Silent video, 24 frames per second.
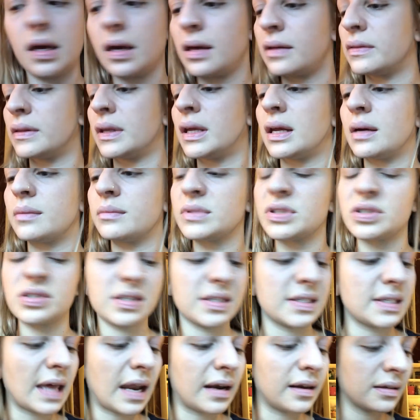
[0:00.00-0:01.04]
and then I'm
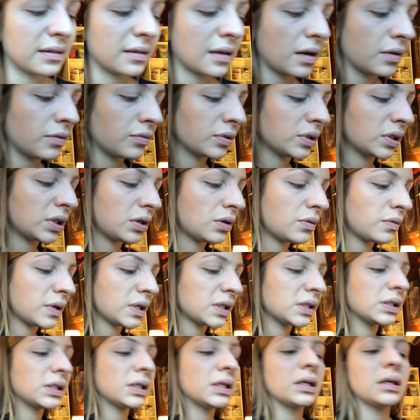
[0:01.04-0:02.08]
just setting that really
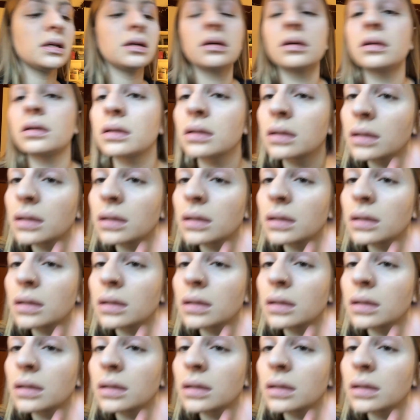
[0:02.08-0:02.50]
quickly.